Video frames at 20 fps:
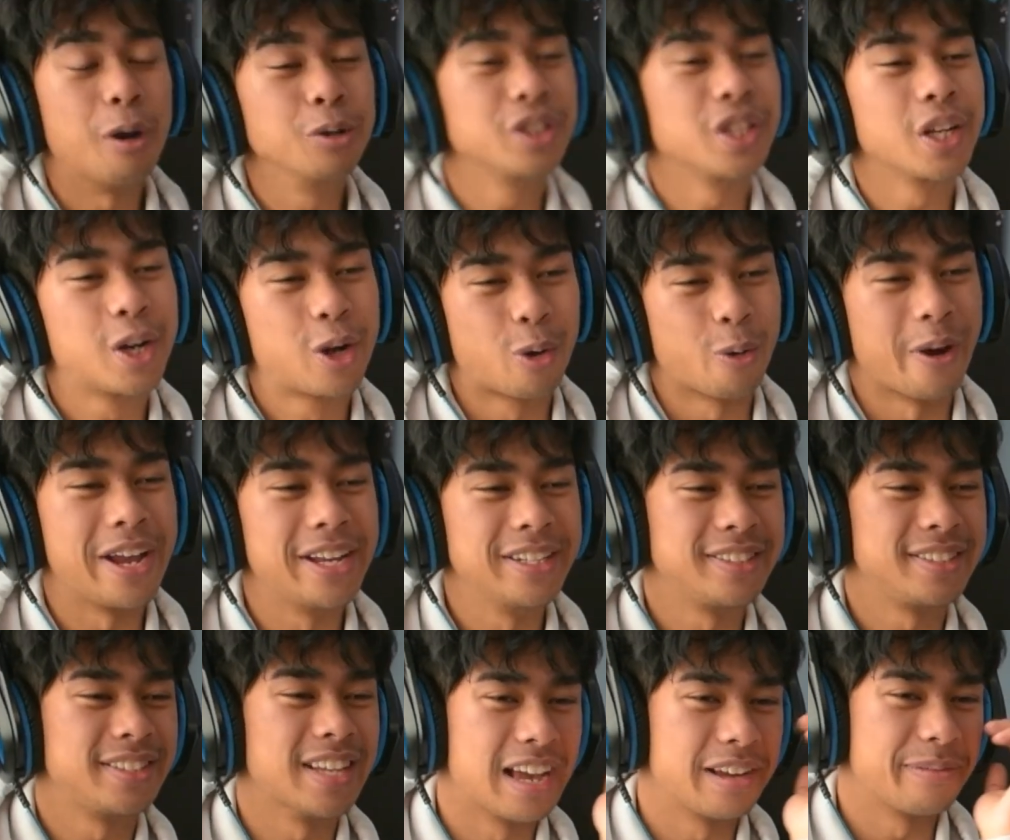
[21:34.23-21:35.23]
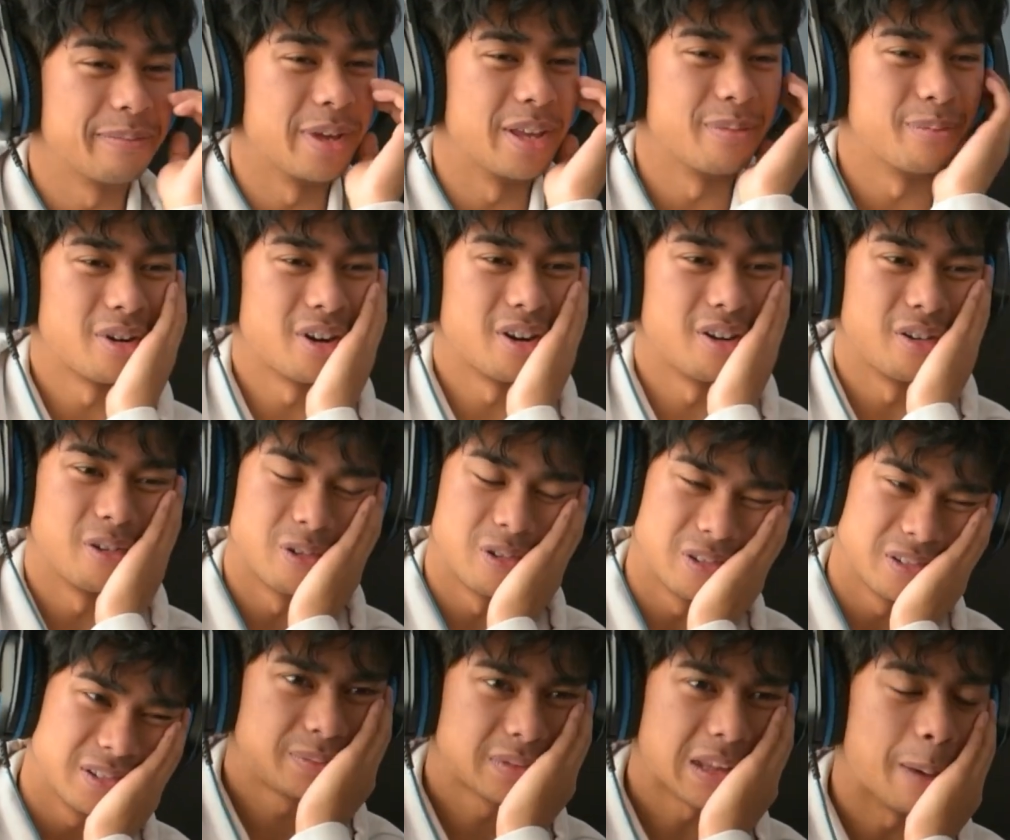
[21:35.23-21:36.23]
was a great segment, bro.
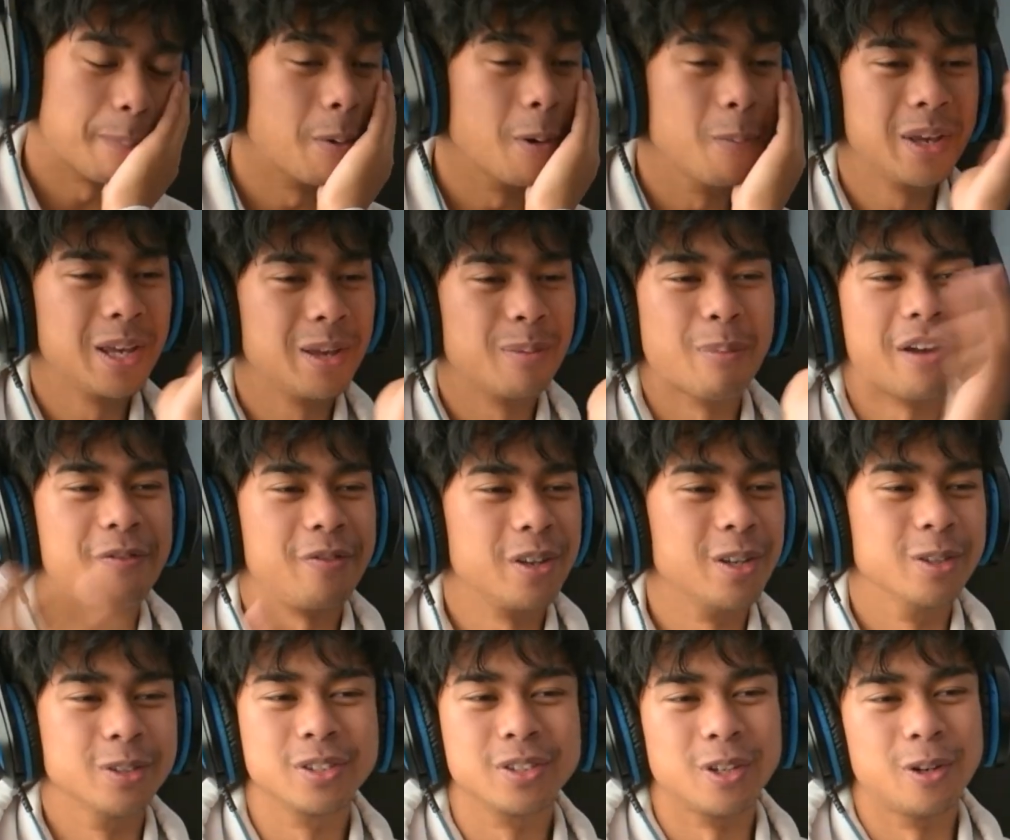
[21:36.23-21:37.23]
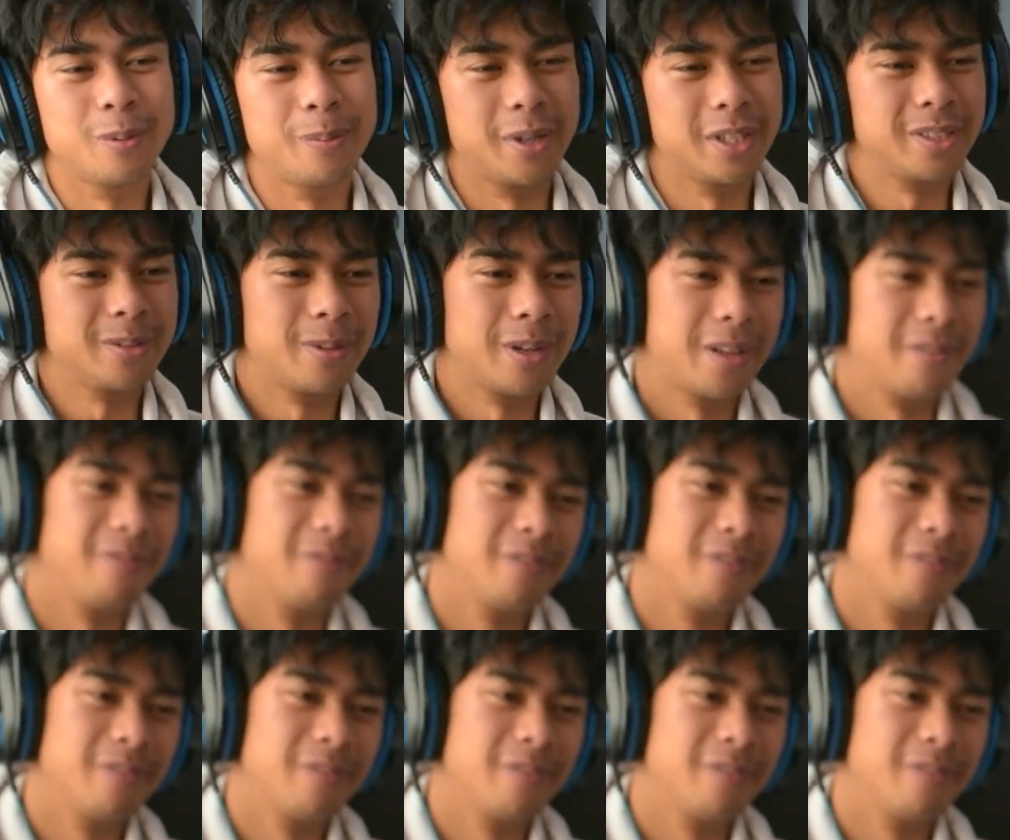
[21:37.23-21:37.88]
That put me in my feels so much, man.